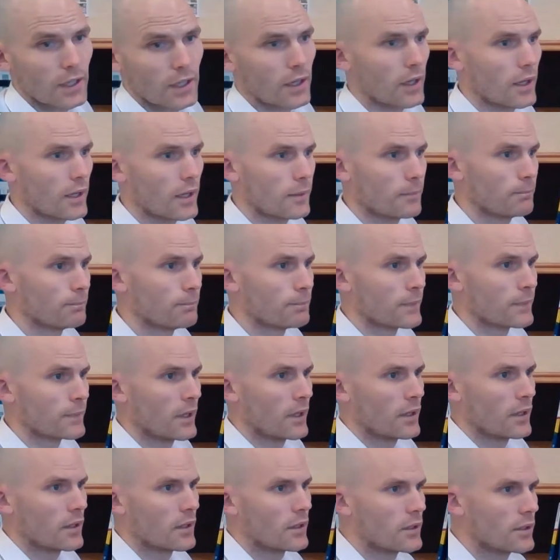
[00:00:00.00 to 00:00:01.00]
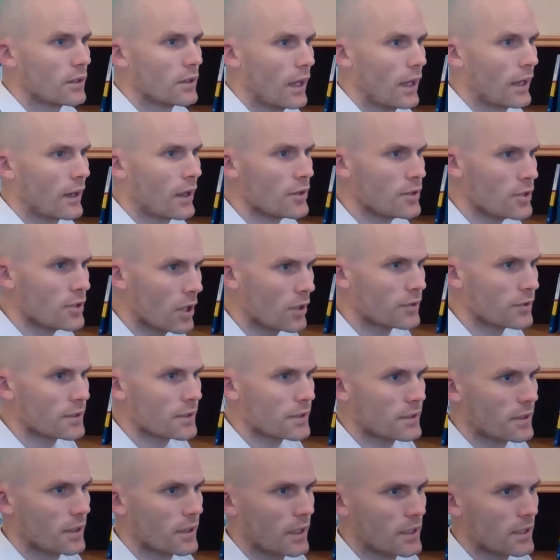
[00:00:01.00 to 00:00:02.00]
And I
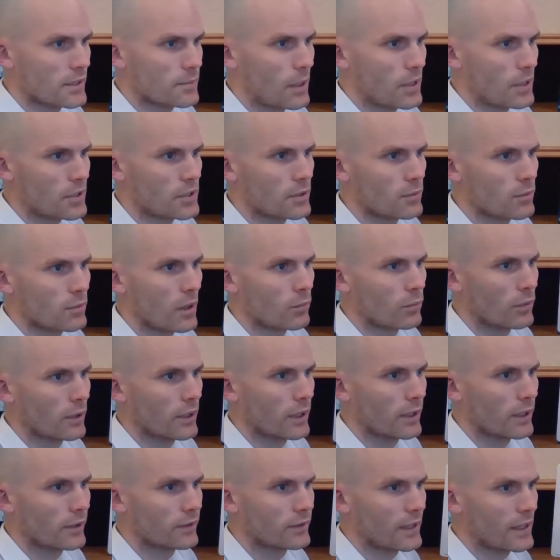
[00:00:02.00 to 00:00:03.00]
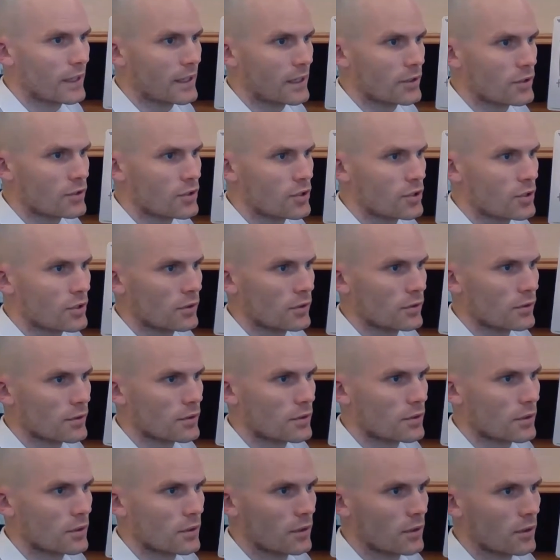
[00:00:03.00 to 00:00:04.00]
noticed that especially when we're setting
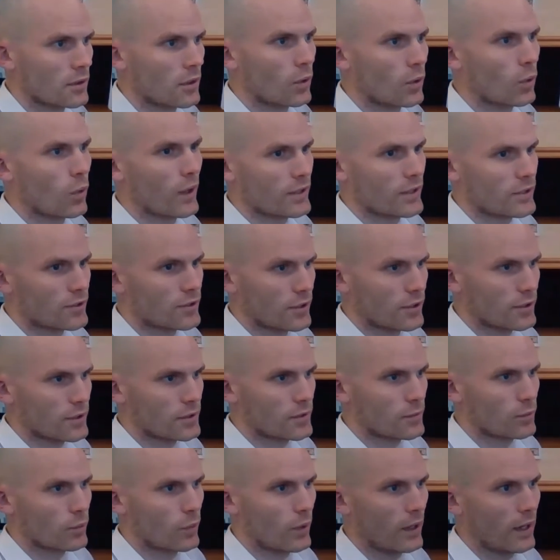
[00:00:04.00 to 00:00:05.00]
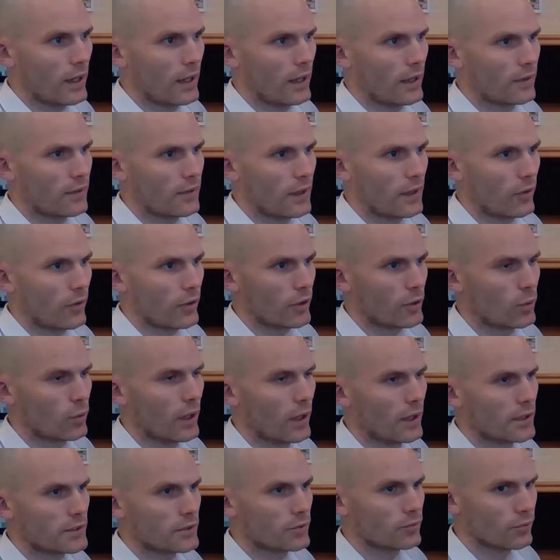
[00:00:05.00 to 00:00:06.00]
students questions where they're
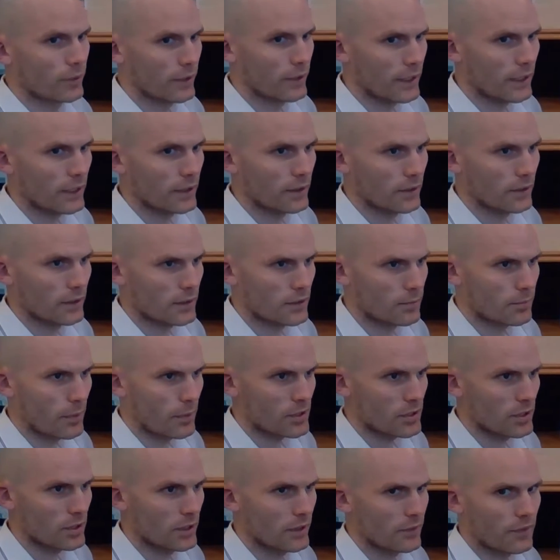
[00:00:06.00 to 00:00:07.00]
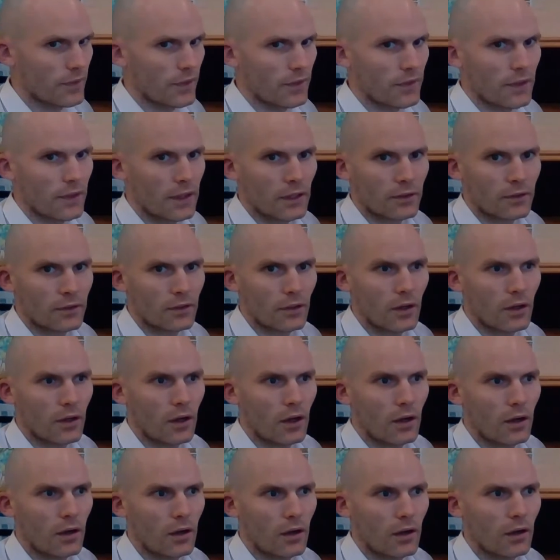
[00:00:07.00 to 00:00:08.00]
required to read, especially if the things
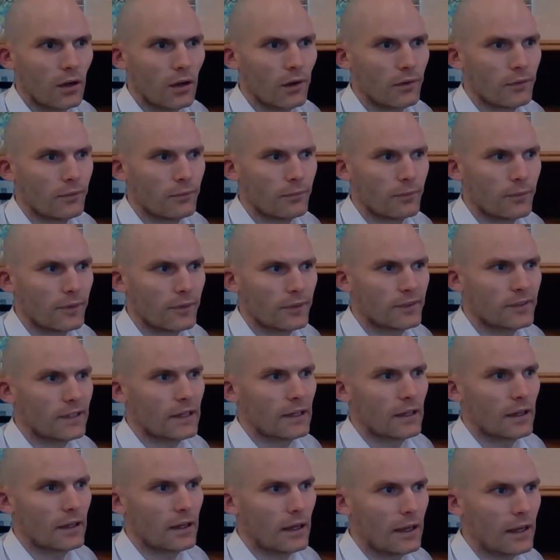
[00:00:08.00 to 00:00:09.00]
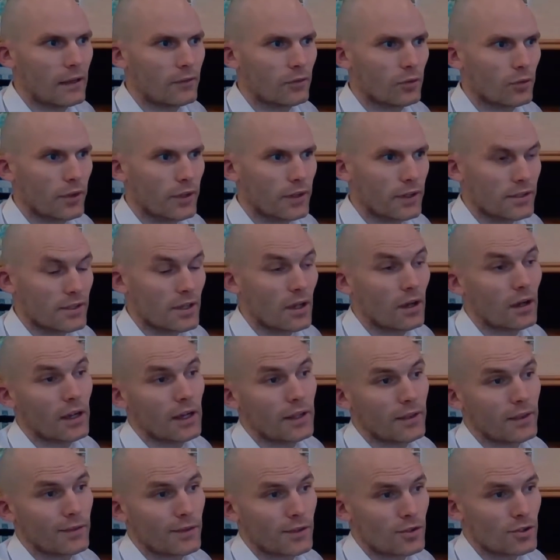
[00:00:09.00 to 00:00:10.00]
are set at a level that is
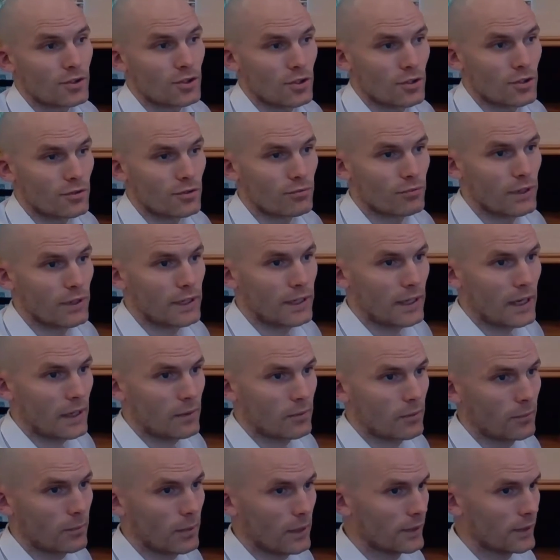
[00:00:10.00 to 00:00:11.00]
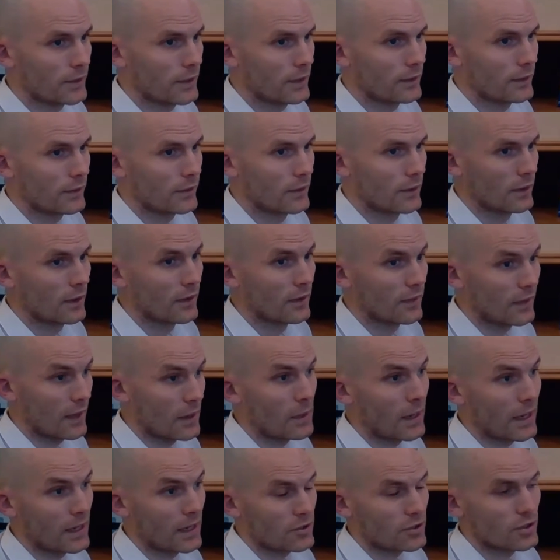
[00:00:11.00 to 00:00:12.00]
higher than the student's reading capabilities, they
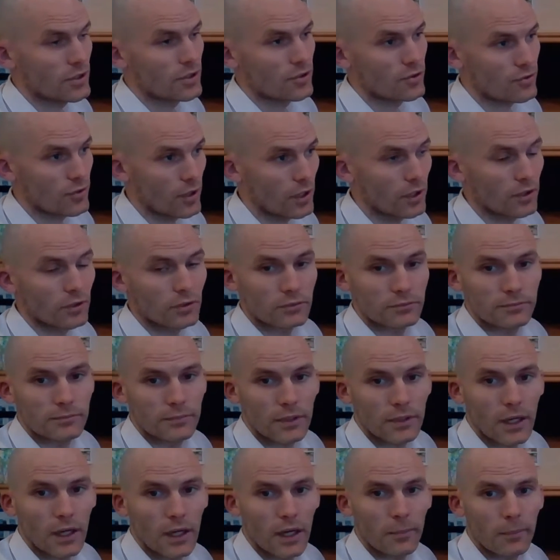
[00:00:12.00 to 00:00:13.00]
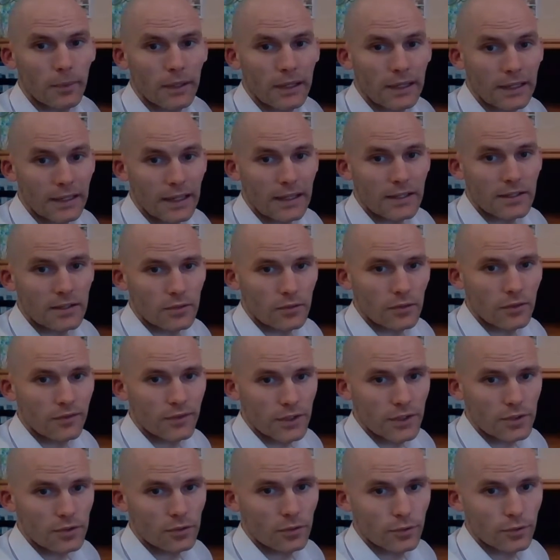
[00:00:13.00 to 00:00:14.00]
may actually struggle unless there are
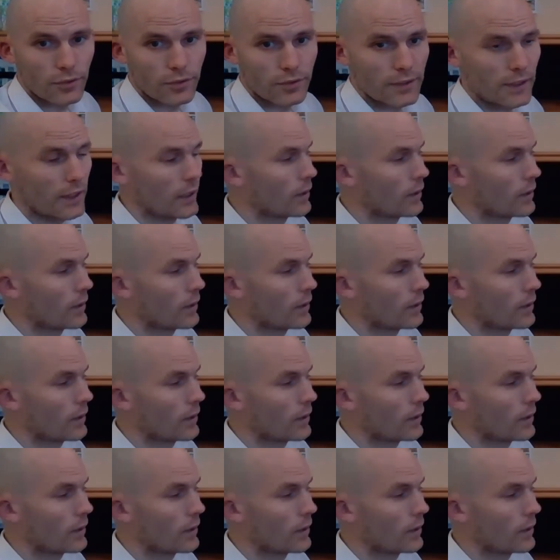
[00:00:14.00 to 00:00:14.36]
visuals to